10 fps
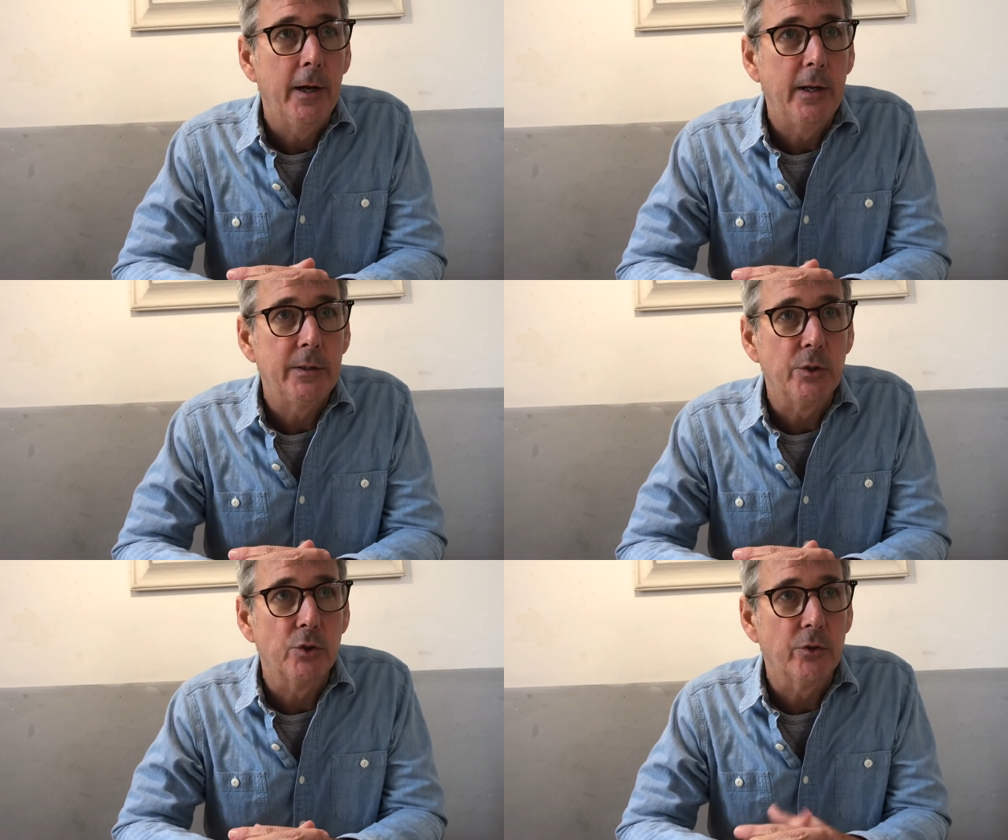It's
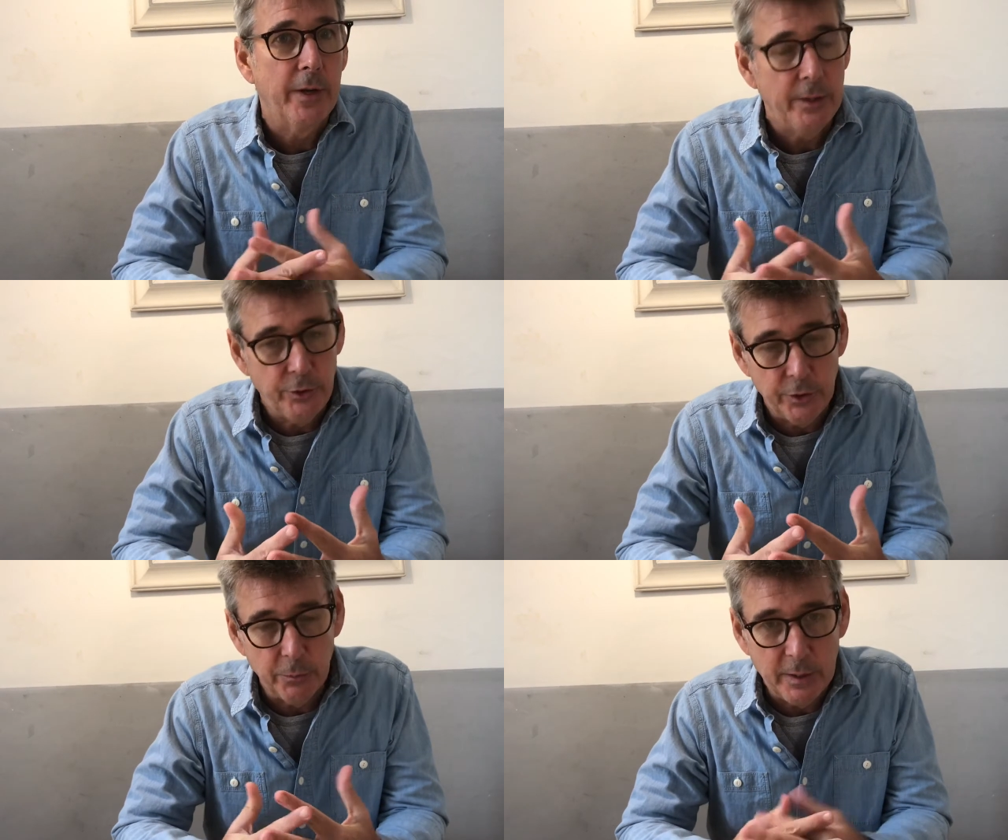a strange
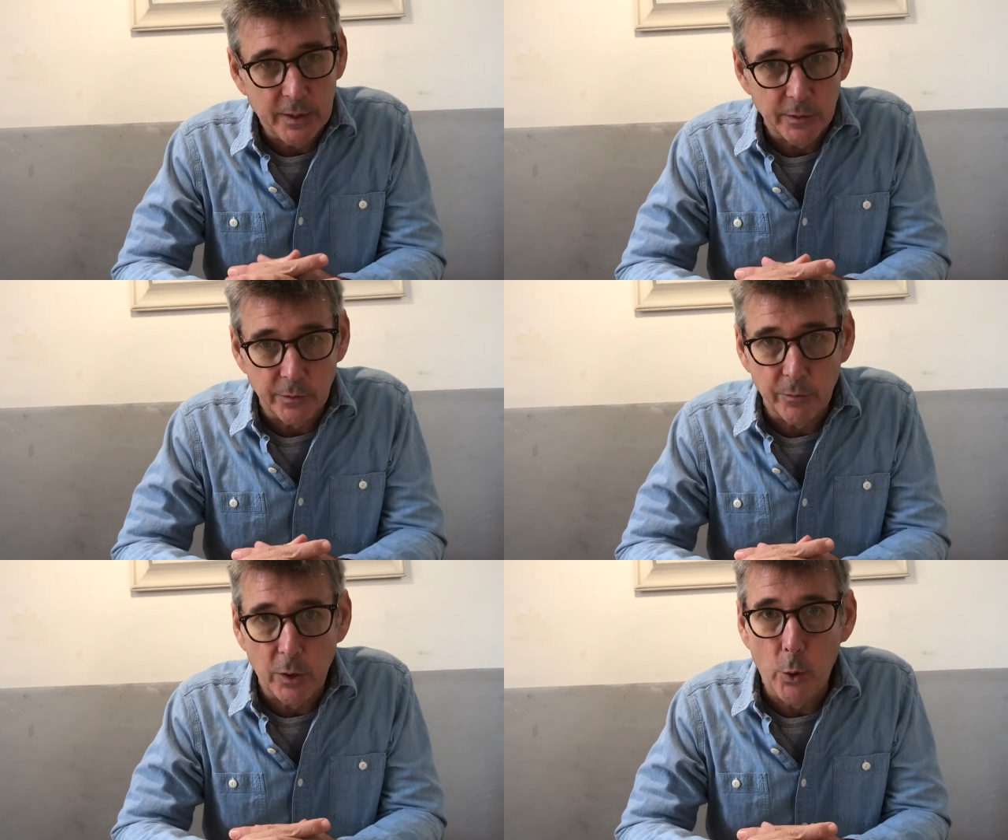year because
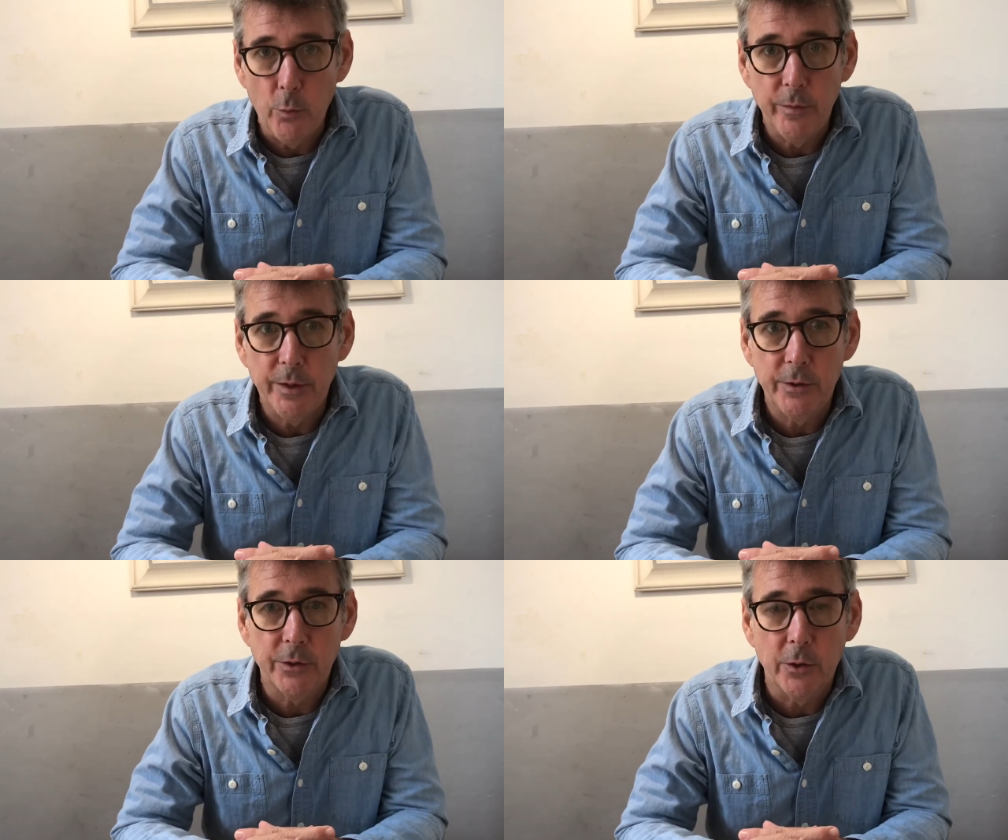of
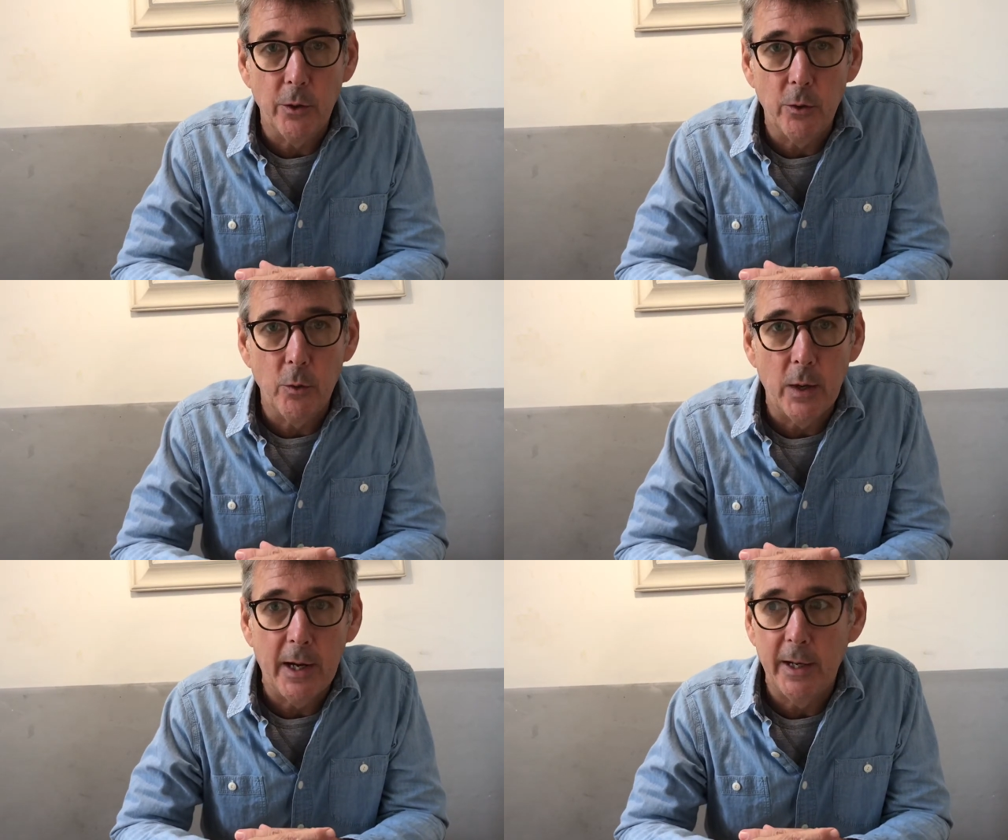COVID, so
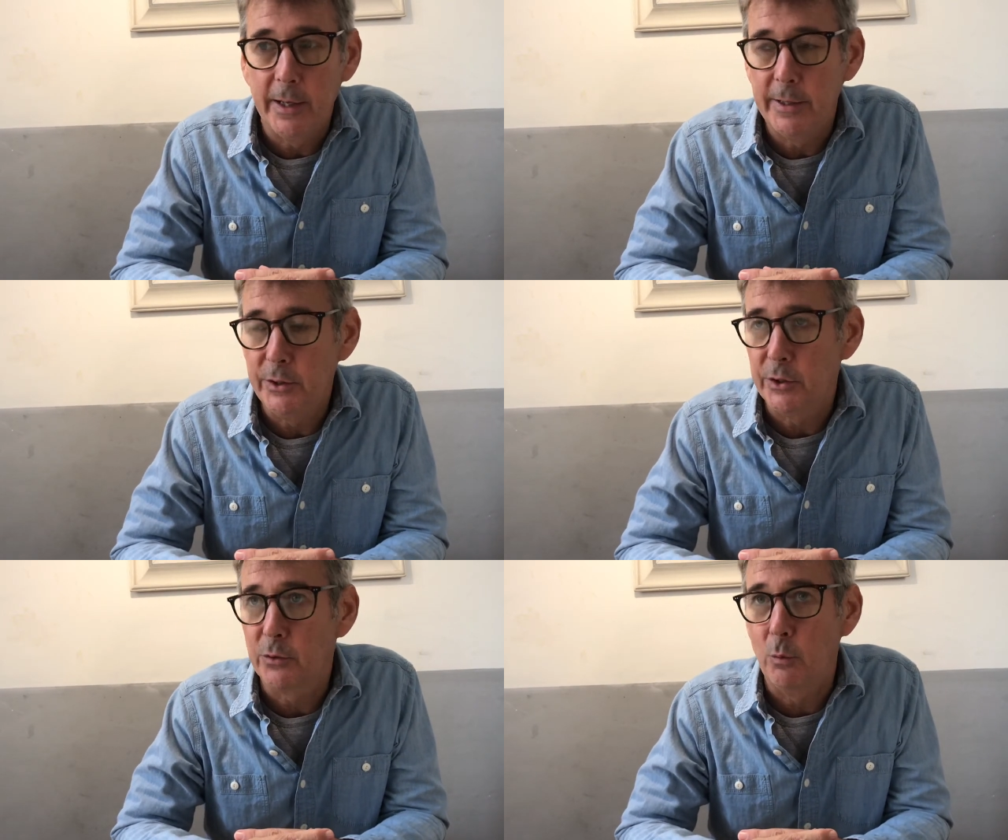I
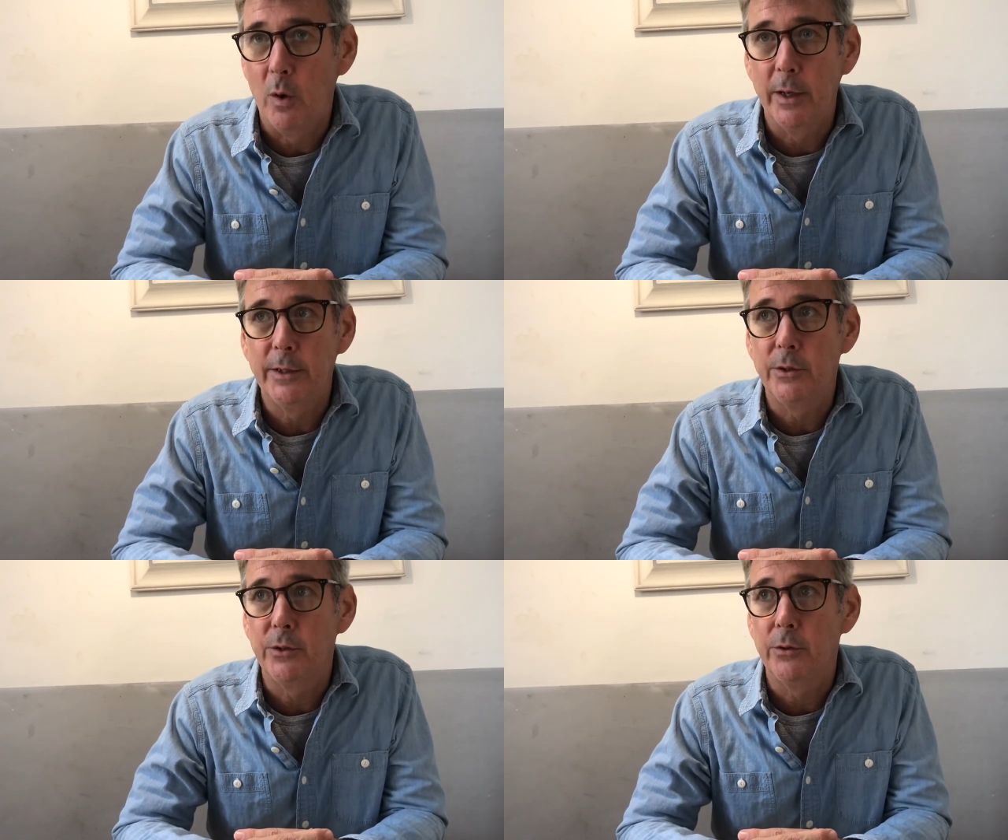just
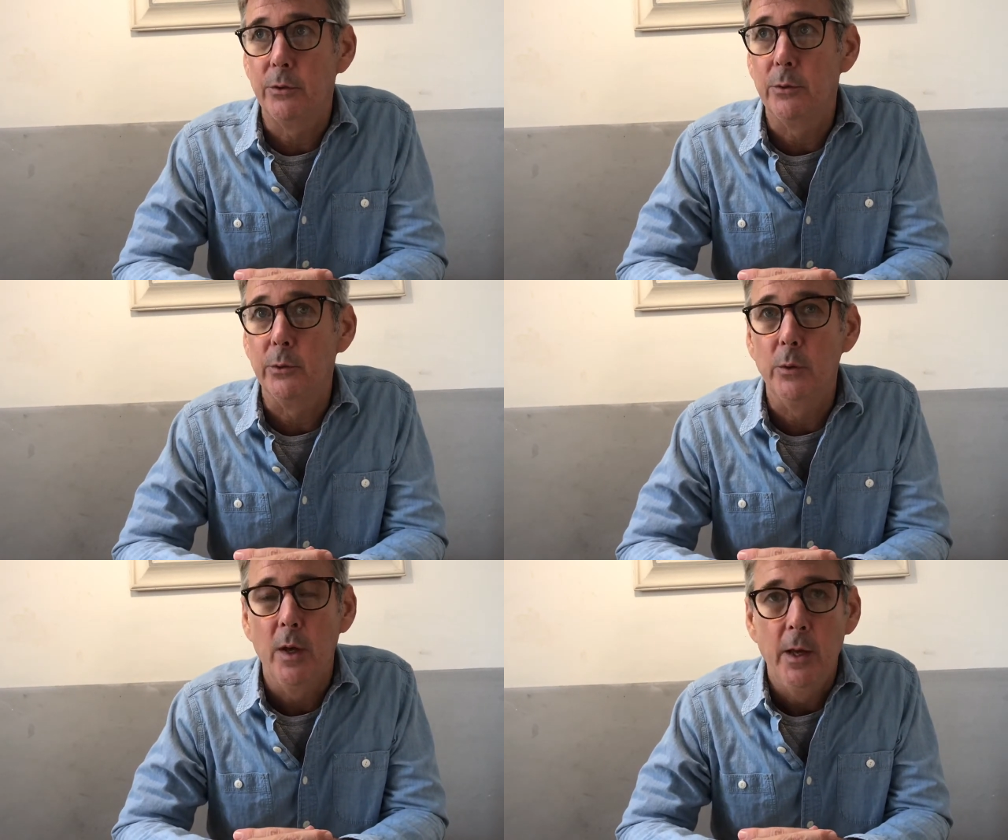wanted to